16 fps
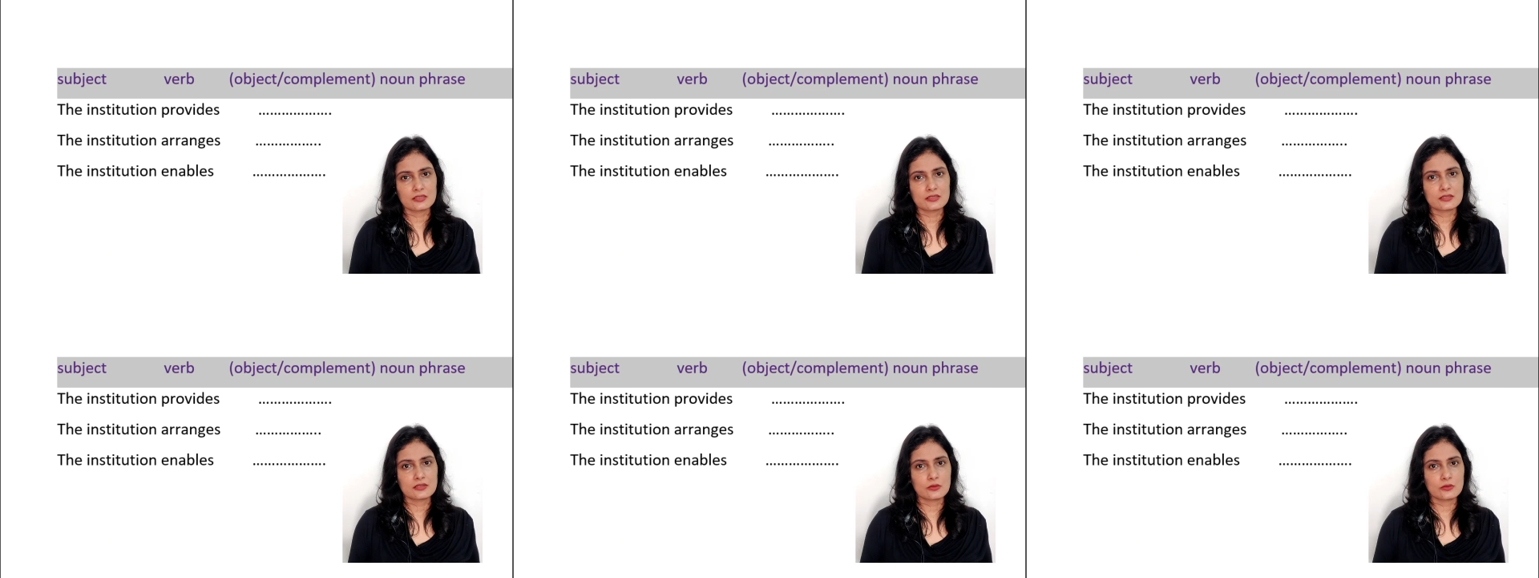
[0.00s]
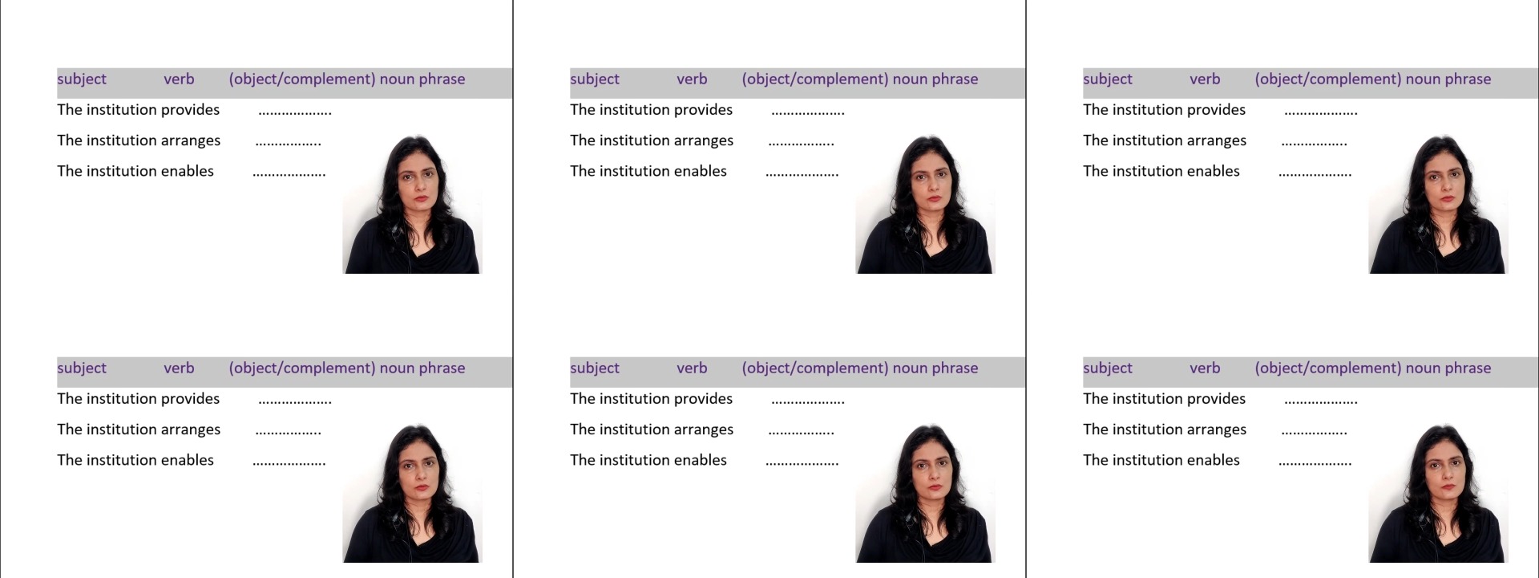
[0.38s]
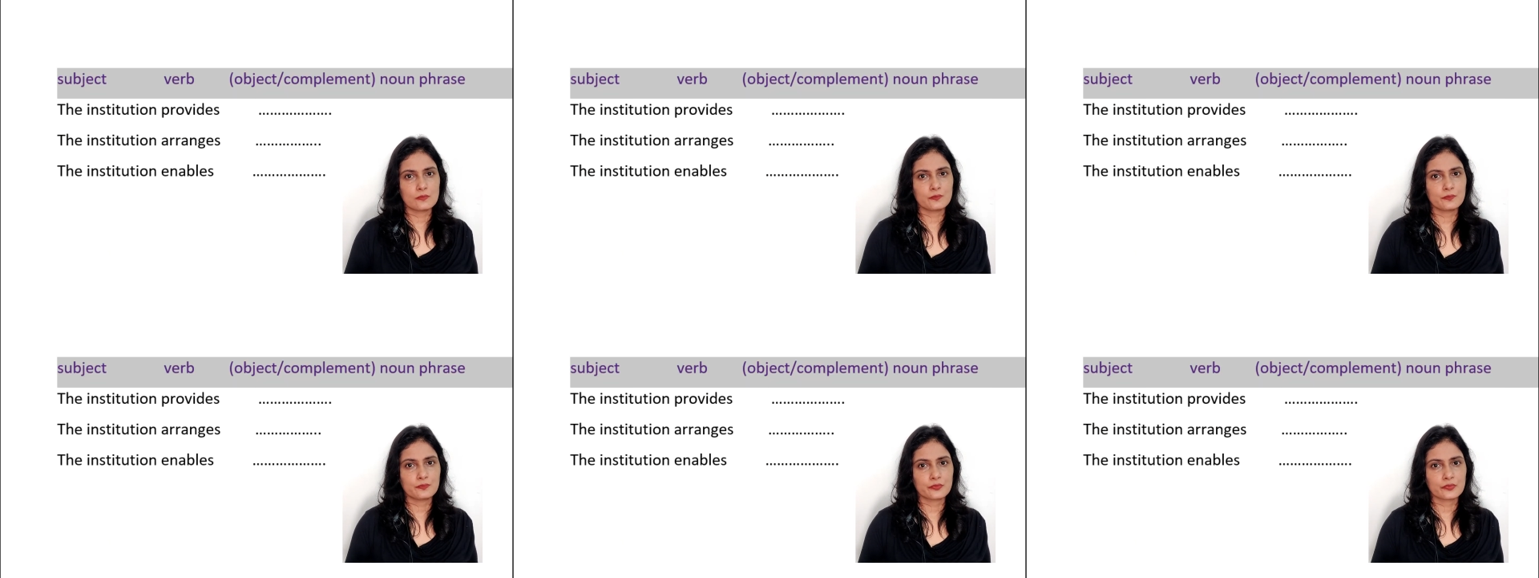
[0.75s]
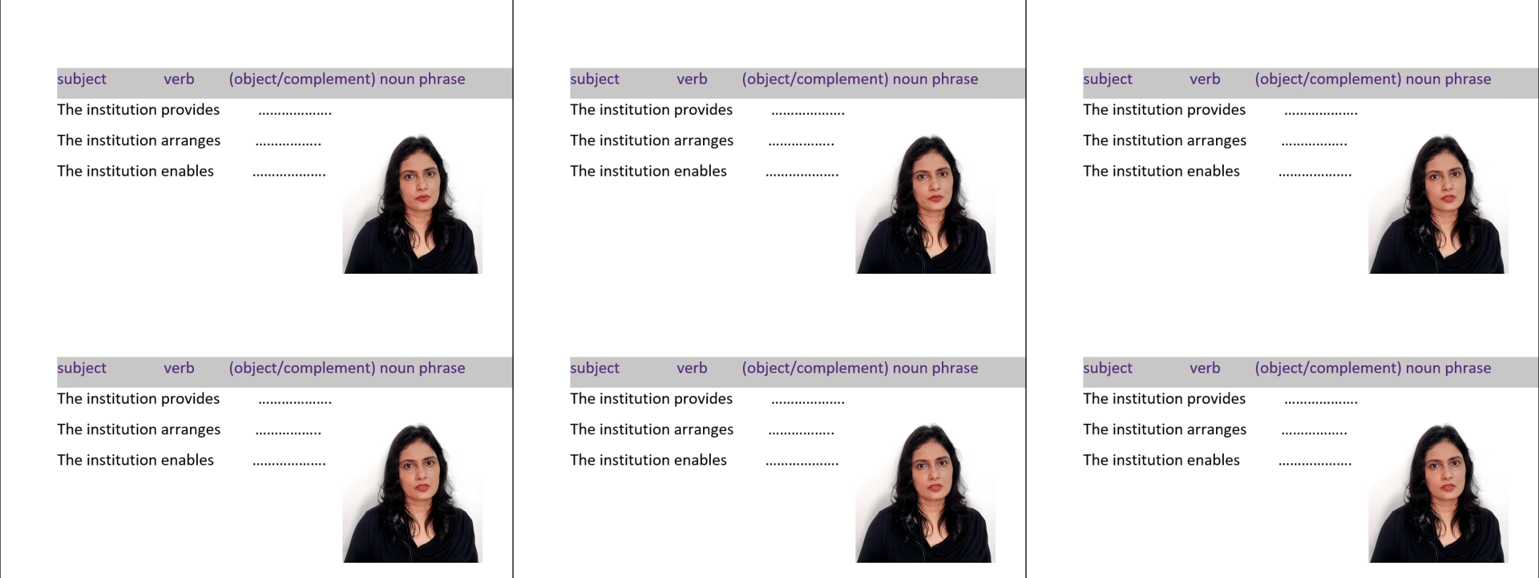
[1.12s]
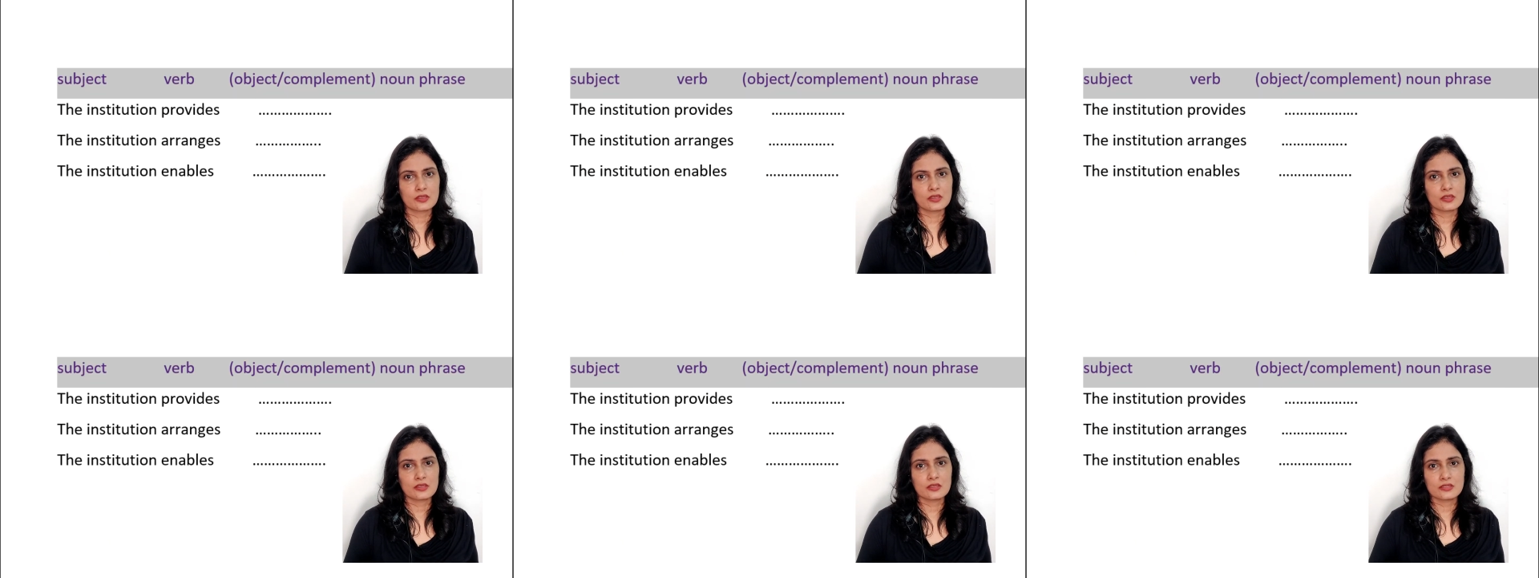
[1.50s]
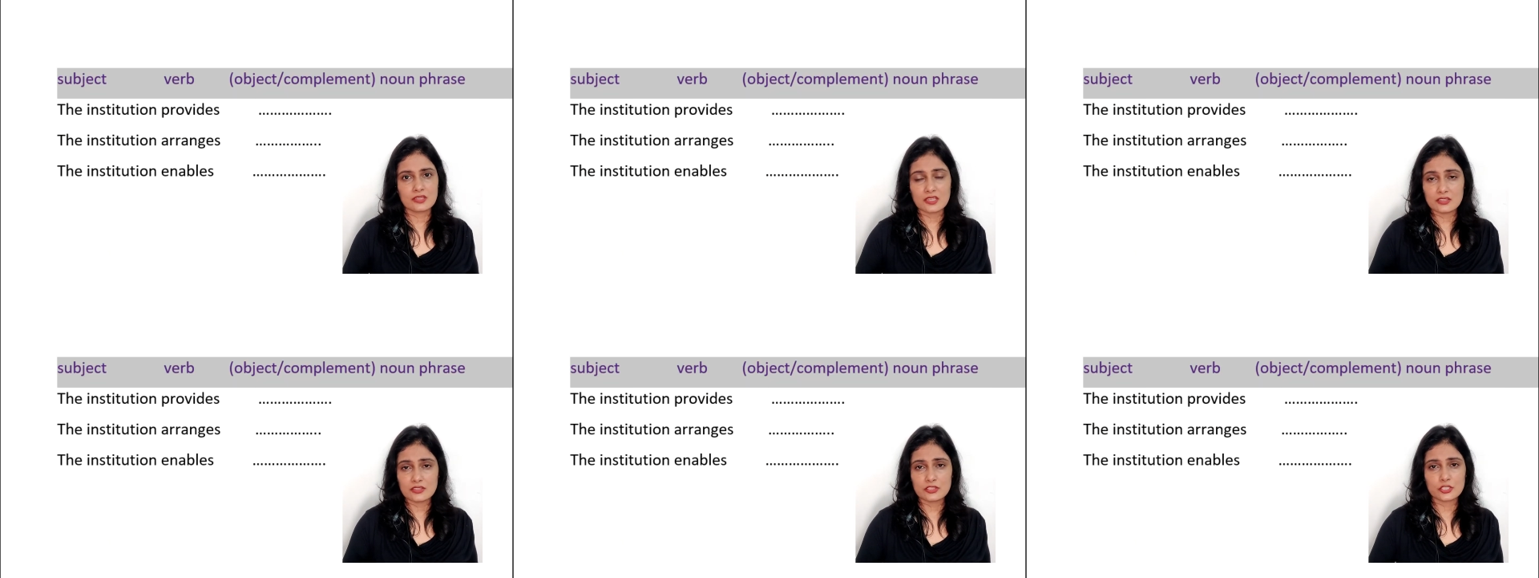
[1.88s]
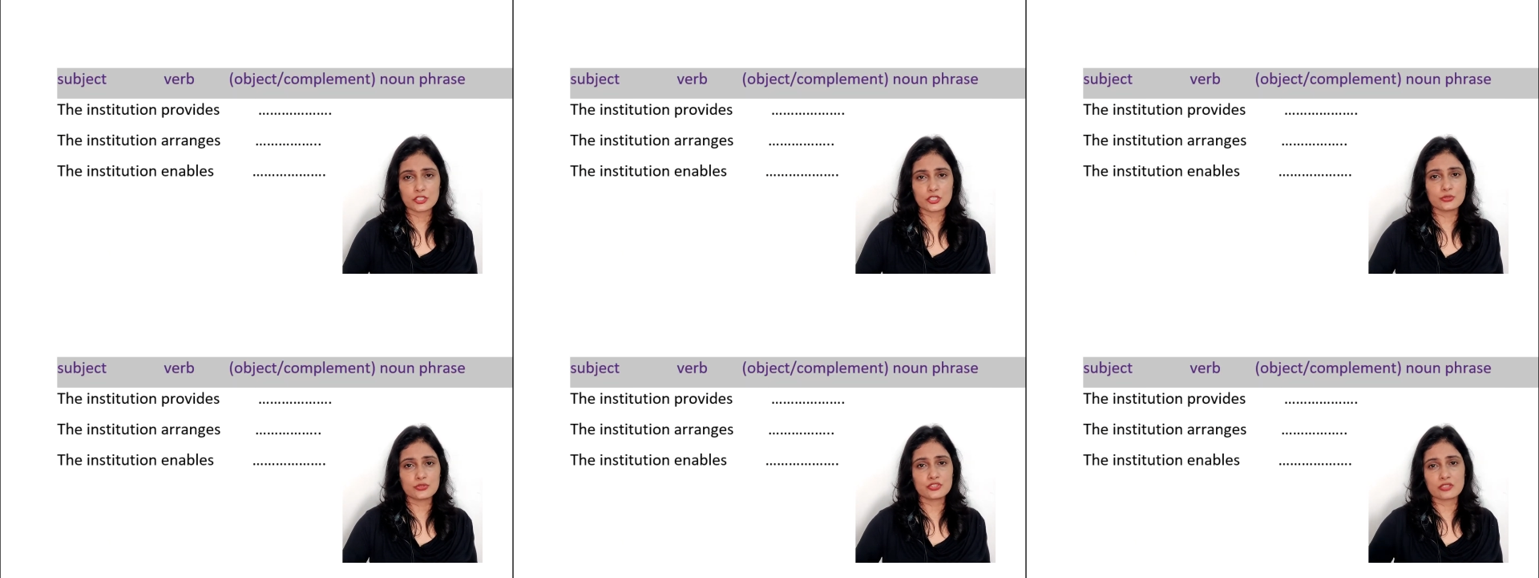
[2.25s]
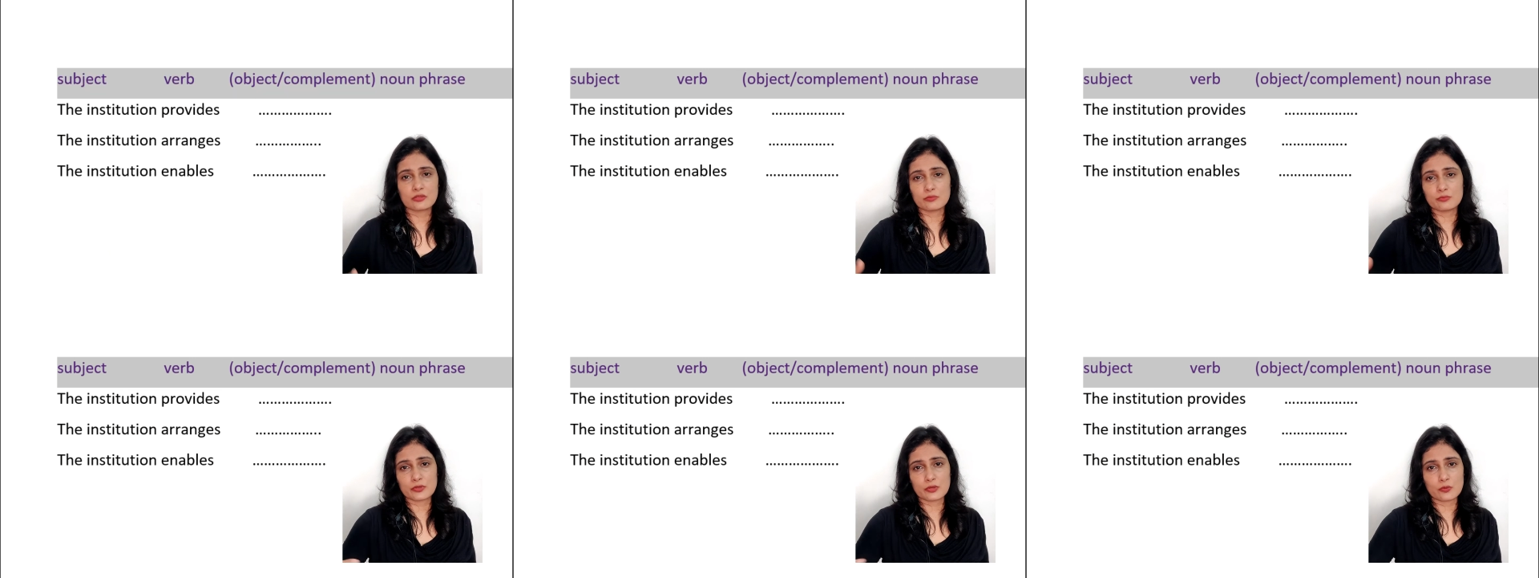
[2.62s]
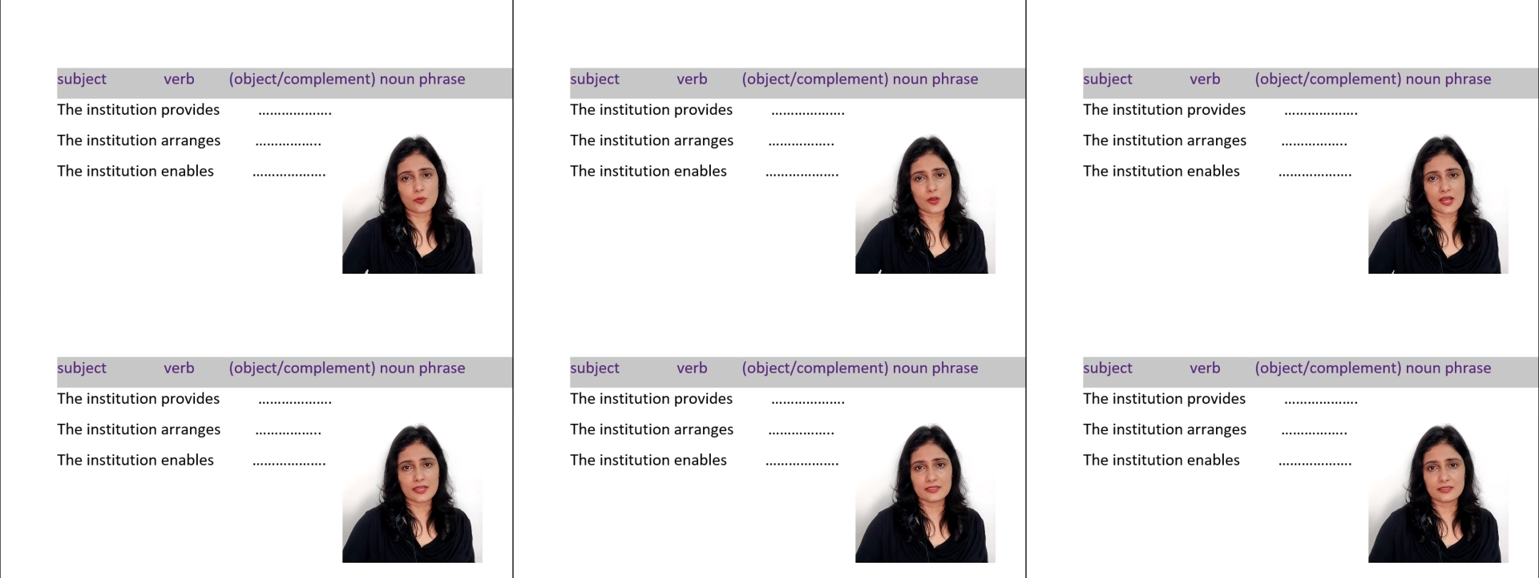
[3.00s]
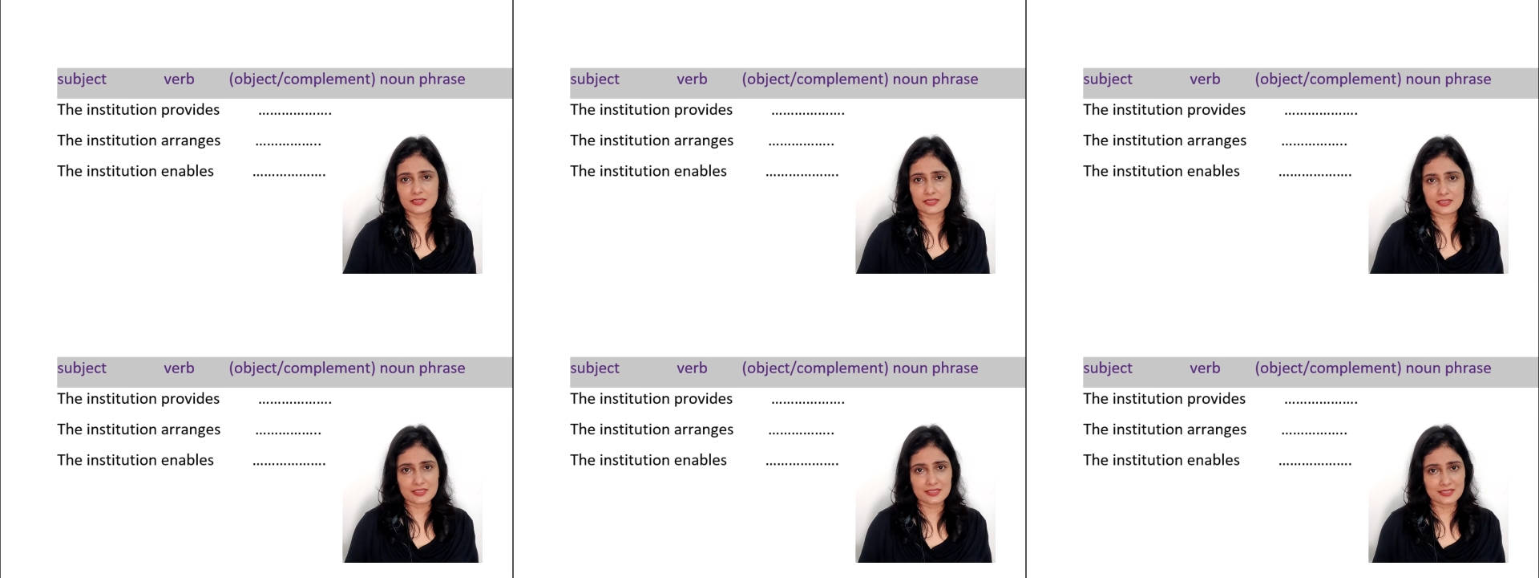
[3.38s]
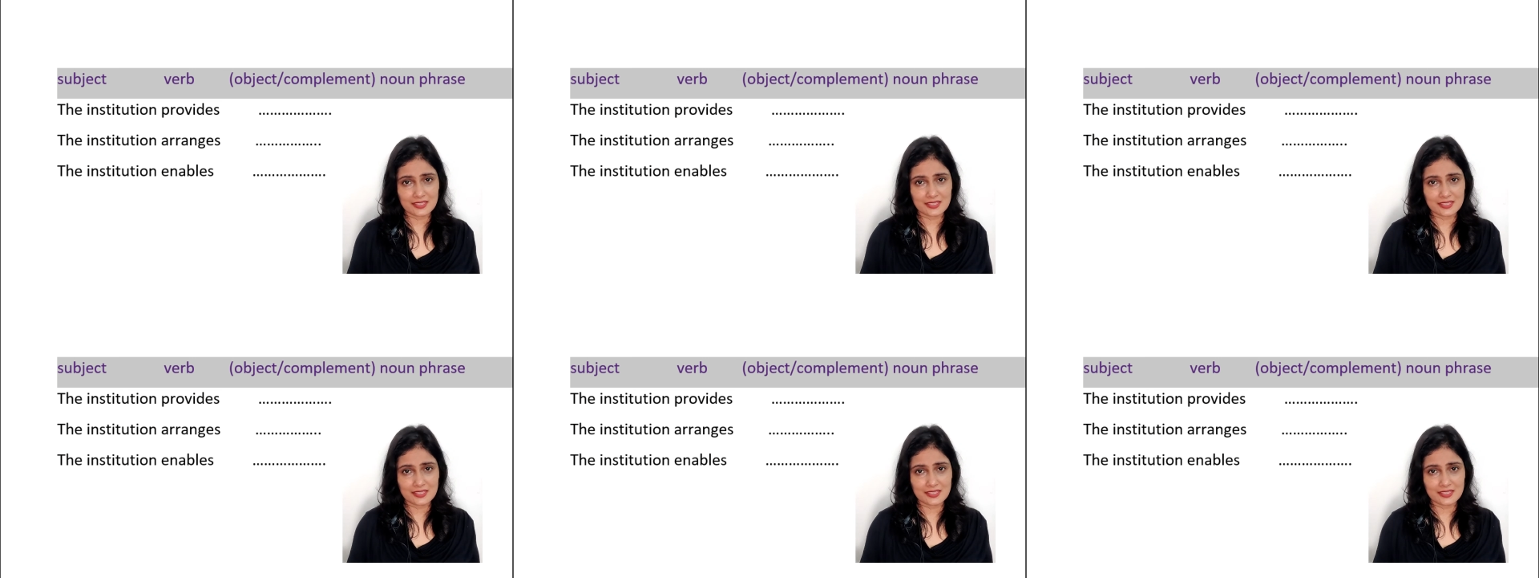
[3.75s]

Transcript: So the institution provides